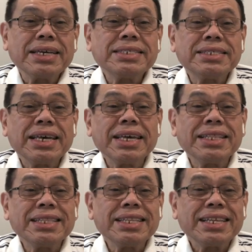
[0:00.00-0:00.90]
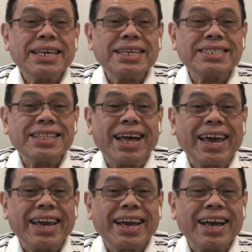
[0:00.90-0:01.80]
Sin is
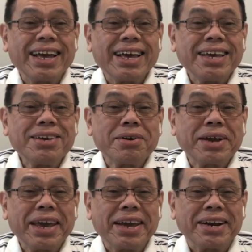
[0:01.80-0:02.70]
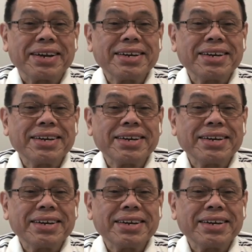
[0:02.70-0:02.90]
like your hair.